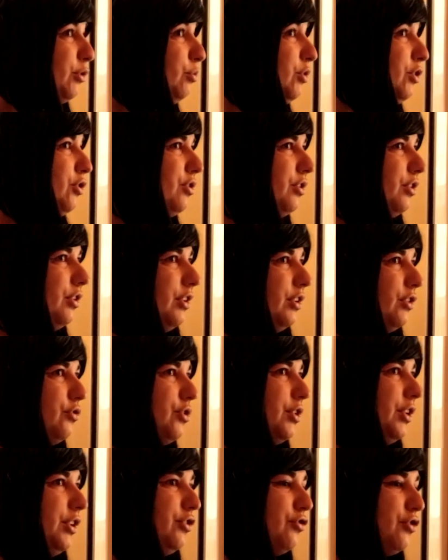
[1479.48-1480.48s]
between
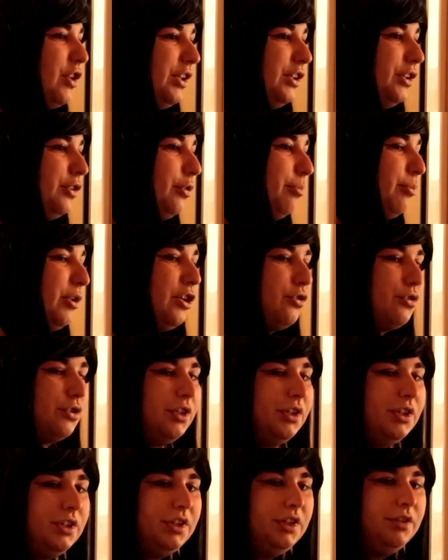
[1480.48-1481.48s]
gender
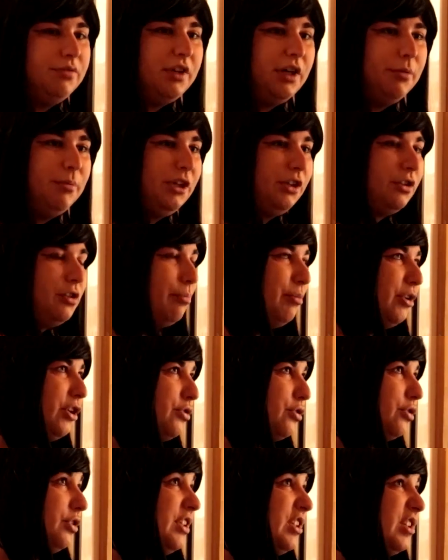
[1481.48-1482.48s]
depression and environmental
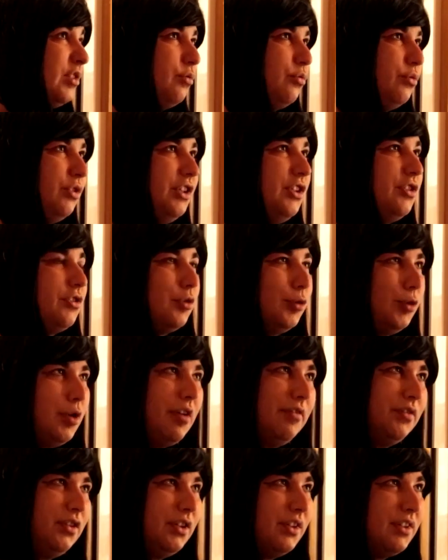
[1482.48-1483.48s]
oppression isn't really so
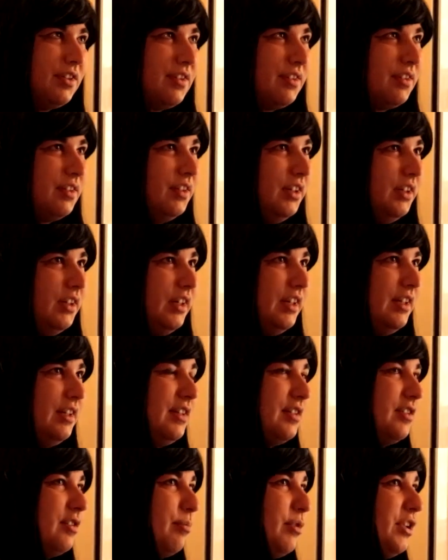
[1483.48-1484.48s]
obvious,
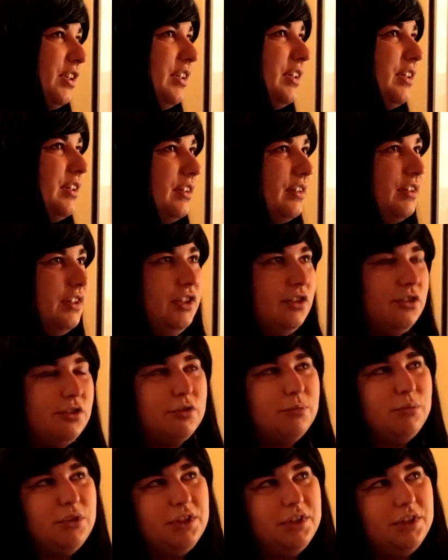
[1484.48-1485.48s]
and it's something that needs
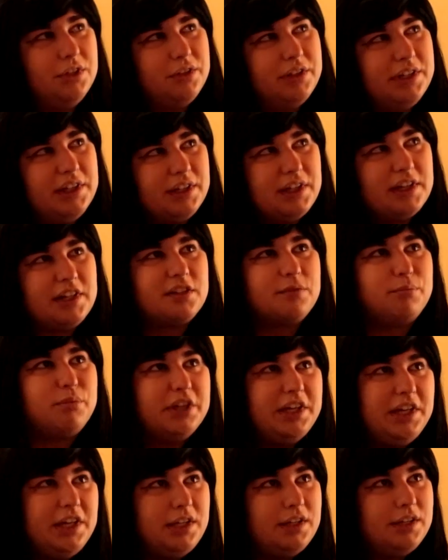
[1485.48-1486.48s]
to be
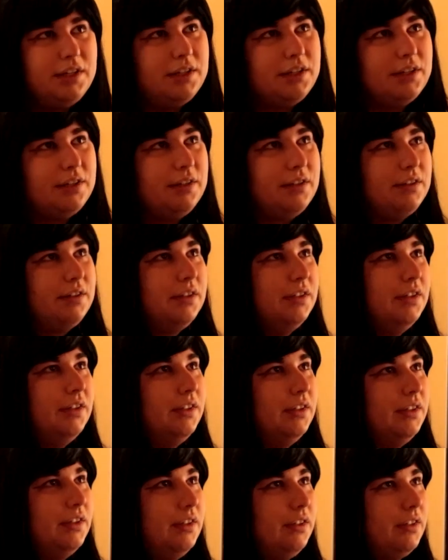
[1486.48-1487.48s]
explained and
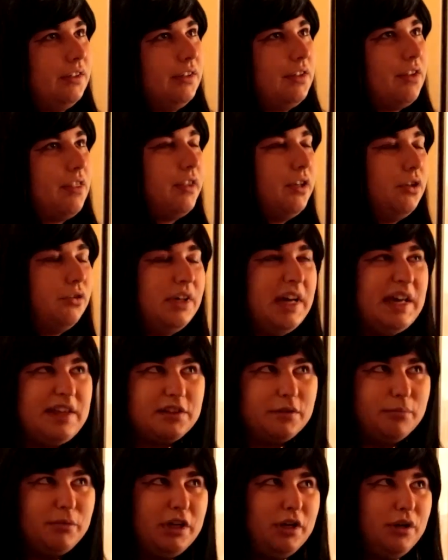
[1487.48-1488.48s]

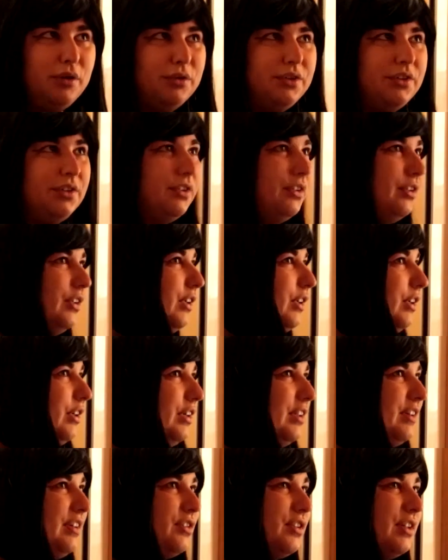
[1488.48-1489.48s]
theorized about.
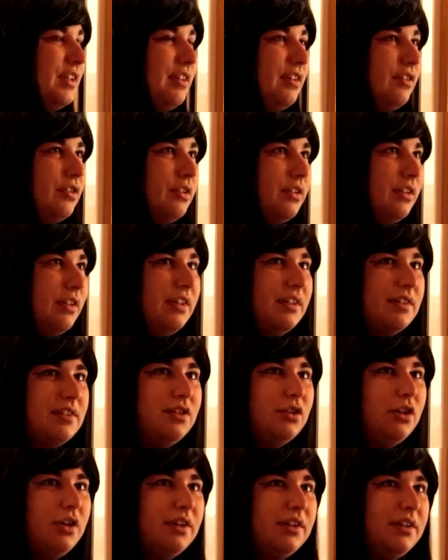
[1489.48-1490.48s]
It's
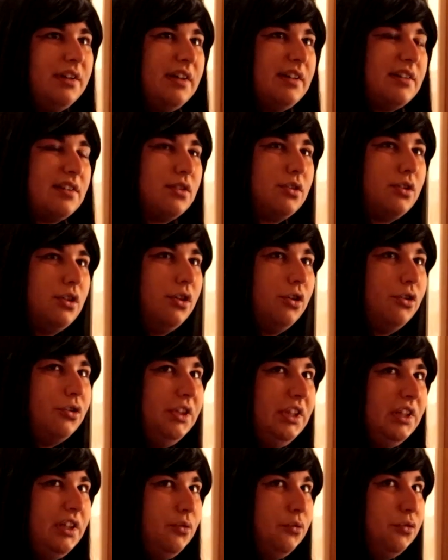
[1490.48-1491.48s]
not as
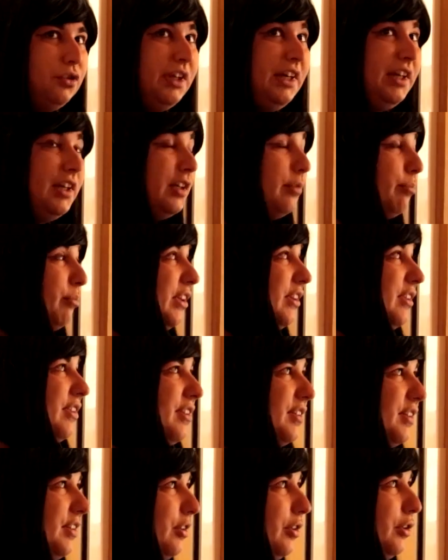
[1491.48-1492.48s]
concretely related, but
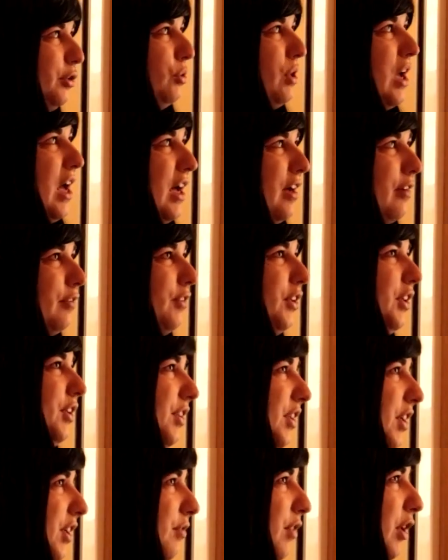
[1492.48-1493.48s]
still you have
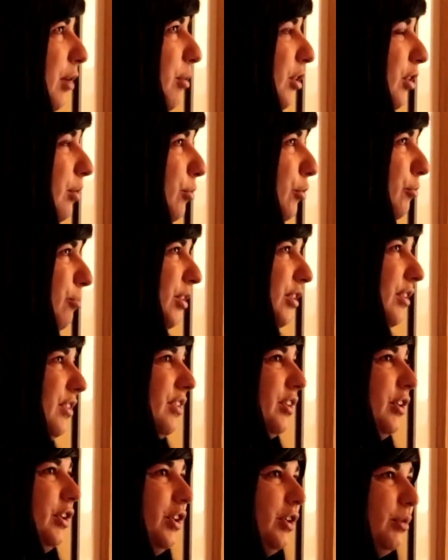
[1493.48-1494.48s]
in the environmental
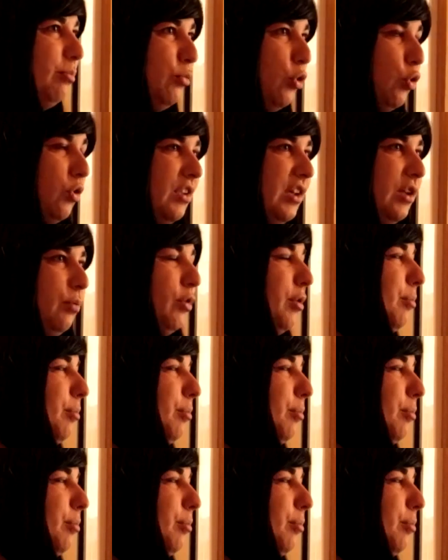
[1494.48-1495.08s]
movement mostly